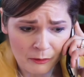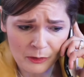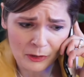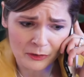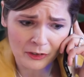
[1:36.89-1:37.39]
a
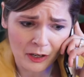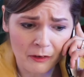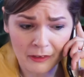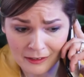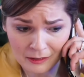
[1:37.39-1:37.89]
few years
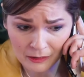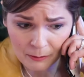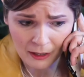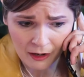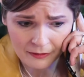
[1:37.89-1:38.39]
ago, they still
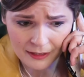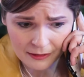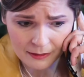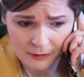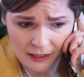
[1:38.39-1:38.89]
keep in
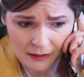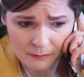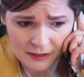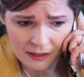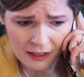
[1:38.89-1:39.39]
contact
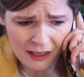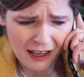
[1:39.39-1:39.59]
sometimes.